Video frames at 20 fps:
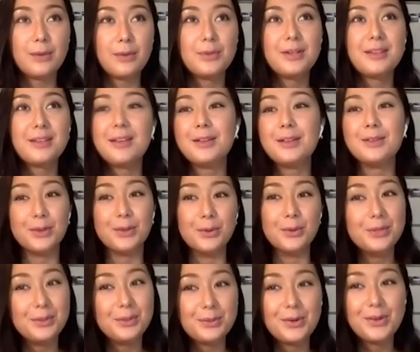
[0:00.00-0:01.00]
wouldn't say a
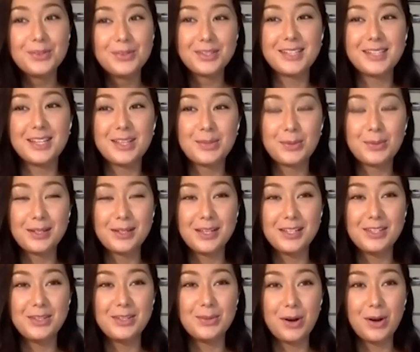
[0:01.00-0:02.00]
lonely role in the sense where
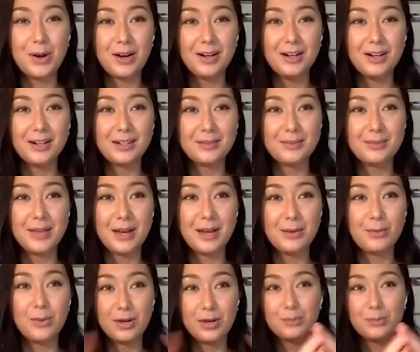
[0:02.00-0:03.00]
like you are
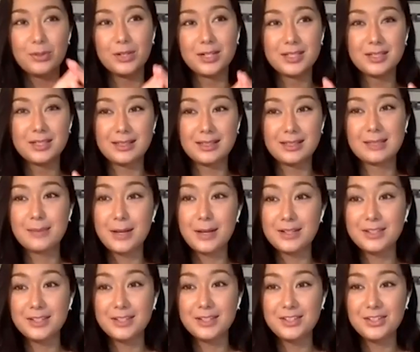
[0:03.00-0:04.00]
that one person that's
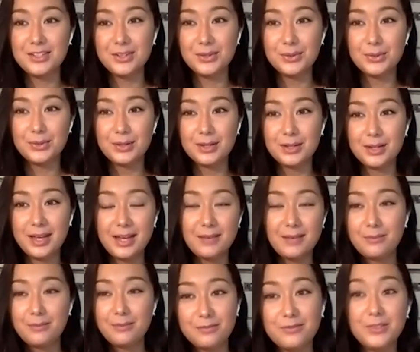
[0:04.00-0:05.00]
expected to
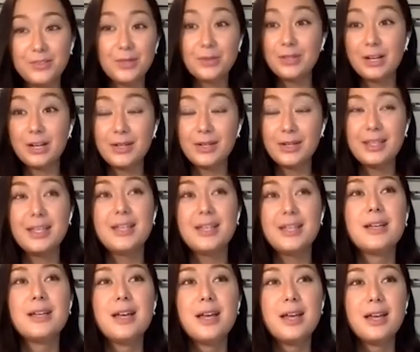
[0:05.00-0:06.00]
field
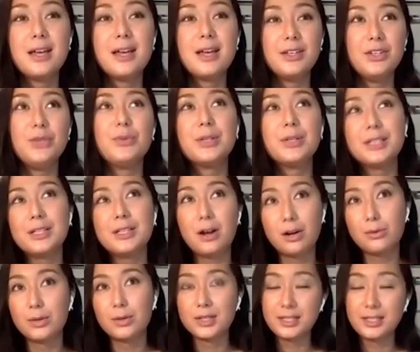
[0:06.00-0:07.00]
everything, you really
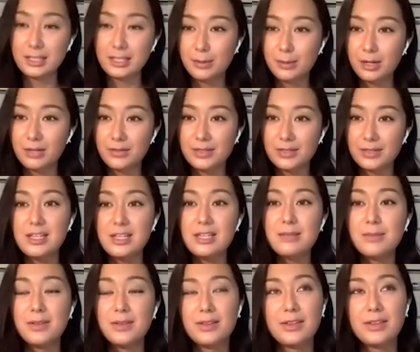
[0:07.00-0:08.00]
are working as part of a
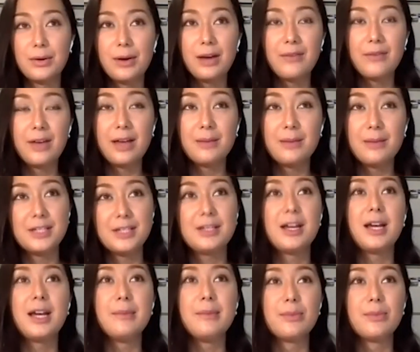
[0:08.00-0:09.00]
team. And so I've had many
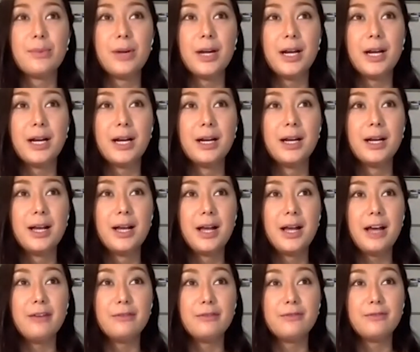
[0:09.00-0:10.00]
times where
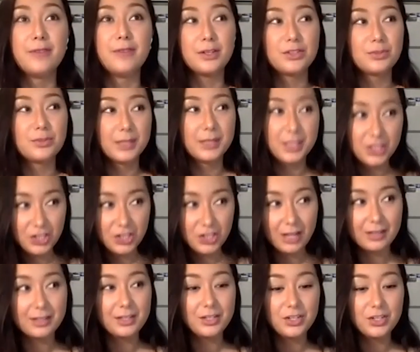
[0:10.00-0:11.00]
I've felt really
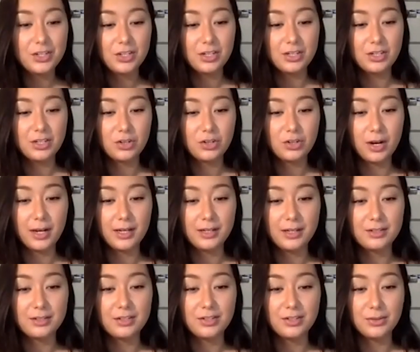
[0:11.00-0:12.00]
challenged in
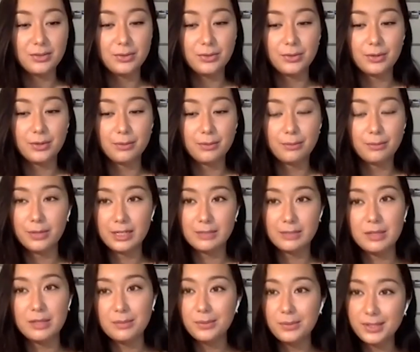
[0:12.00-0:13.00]
trying to
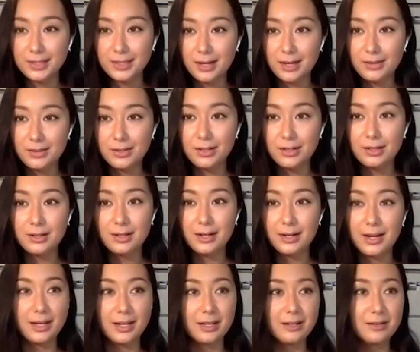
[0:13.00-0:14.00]
bring people together
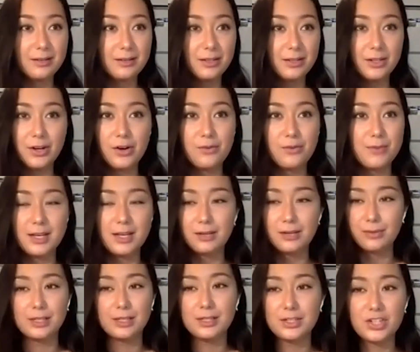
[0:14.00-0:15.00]
and, you know, make
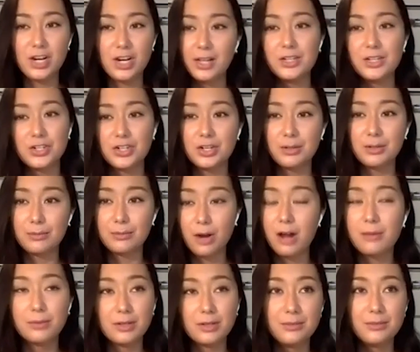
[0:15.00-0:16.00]
a really challenging
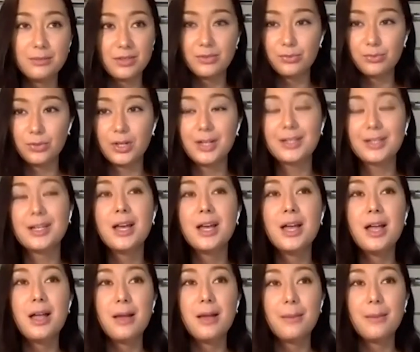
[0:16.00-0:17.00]
problem just work.
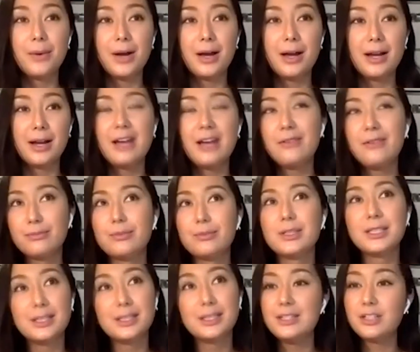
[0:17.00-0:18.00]
But I've
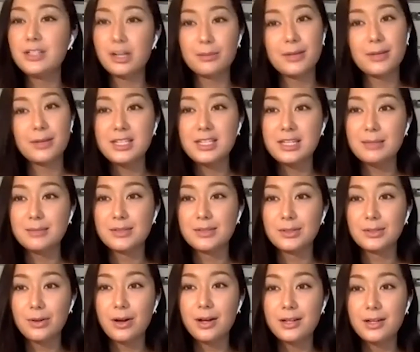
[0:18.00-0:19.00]
really leaned on my teams
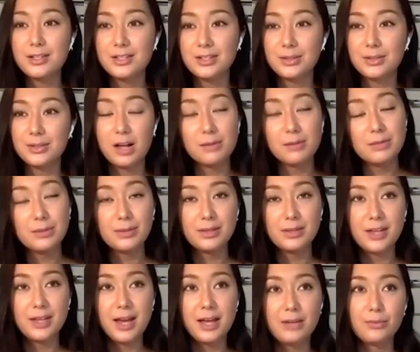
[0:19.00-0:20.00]
a lot to help me
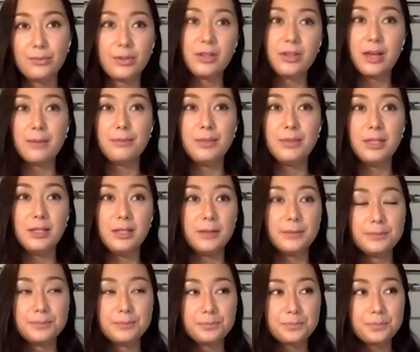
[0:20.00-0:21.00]
with that. And whether that
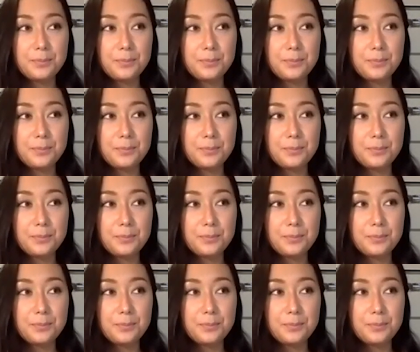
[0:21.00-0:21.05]
be